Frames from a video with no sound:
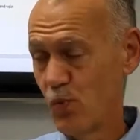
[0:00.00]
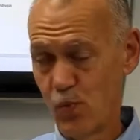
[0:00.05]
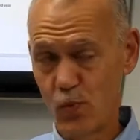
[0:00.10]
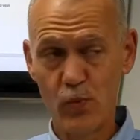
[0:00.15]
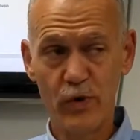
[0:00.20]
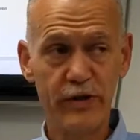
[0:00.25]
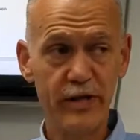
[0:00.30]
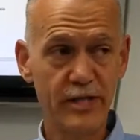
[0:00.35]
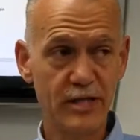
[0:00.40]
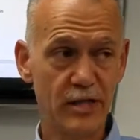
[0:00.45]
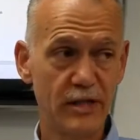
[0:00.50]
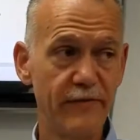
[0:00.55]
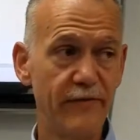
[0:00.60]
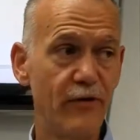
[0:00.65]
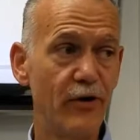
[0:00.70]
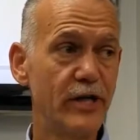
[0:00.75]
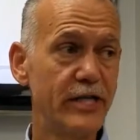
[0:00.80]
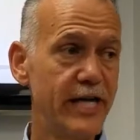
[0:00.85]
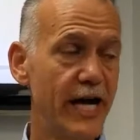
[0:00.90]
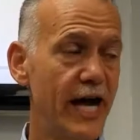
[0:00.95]
with its
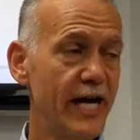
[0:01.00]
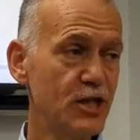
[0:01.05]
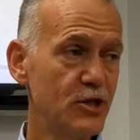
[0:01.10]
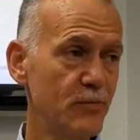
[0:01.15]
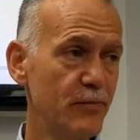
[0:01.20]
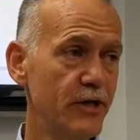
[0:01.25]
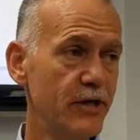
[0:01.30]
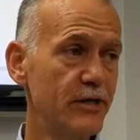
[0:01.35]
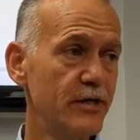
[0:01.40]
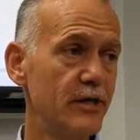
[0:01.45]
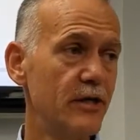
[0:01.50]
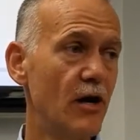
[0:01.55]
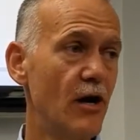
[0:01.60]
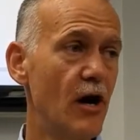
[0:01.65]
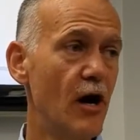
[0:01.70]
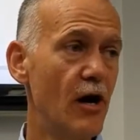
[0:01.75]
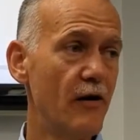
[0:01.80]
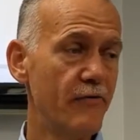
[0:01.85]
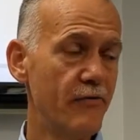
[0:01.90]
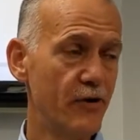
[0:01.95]
liver attachment
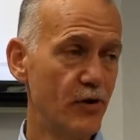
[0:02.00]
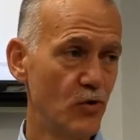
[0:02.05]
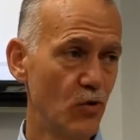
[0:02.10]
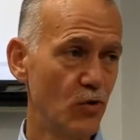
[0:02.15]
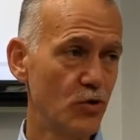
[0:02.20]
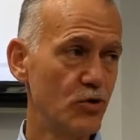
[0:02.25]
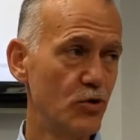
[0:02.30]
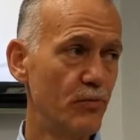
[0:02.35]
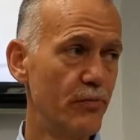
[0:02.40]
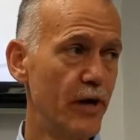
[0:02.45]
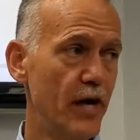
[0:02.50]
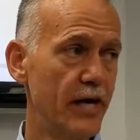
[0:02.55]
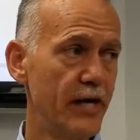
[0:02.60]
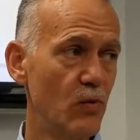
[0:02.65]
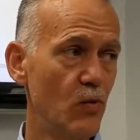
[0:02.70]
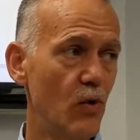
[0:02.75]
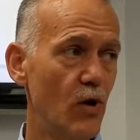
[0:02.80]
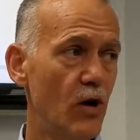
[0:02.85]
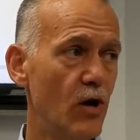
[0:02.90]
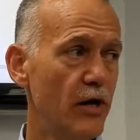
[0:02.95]
off the dorsal body
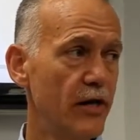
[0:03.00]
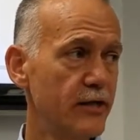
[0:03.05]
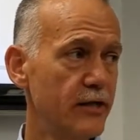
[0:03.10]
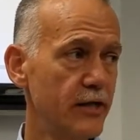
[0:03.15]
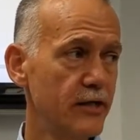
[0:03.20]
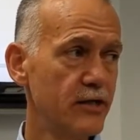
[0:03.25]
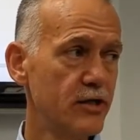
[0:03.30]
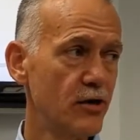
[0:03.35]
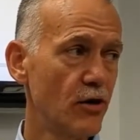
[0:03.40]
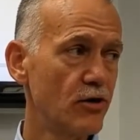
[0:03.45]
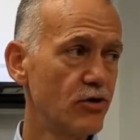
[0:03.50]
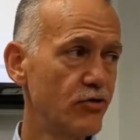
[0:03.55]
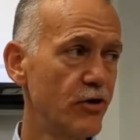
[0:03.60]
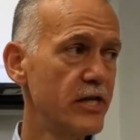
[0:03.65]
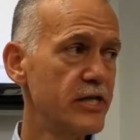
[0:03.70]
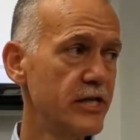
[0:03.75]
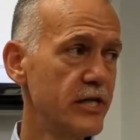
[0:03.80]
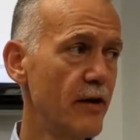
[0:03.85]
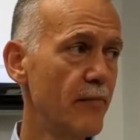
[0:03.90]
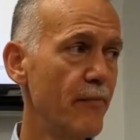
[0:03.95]
wall and then start
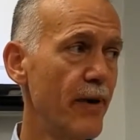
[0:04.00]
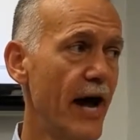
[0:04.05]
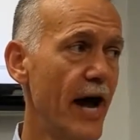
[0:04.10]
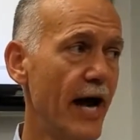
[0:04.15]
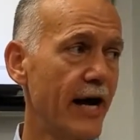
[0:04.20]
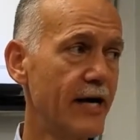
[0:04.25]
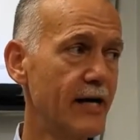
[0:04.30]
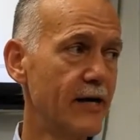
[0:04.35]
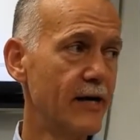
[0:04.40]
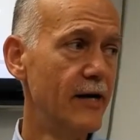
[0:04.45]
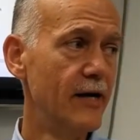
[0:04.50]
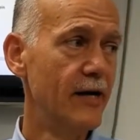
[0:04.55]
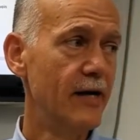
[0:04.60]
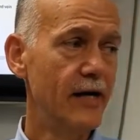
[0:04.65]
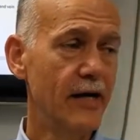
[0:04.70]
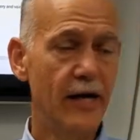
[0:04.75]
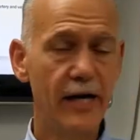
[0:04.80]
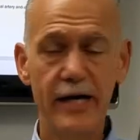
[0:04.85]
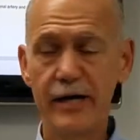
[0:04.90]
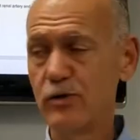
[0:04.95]
tracing it back.
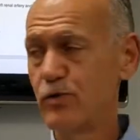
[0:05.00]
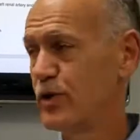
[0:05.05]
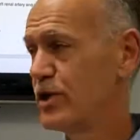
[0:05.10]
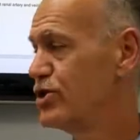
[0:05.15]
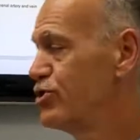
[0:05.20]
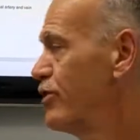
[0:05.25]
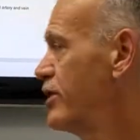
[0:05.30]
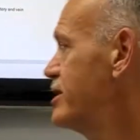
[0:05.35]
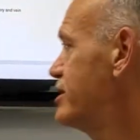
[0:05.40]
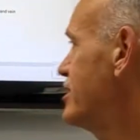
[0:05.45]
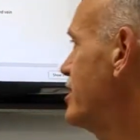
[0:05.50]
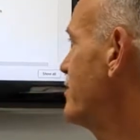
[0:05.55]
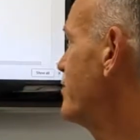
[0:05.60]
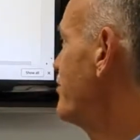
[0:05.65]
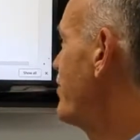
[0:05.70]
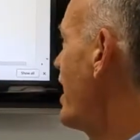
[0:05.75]
And as we traced it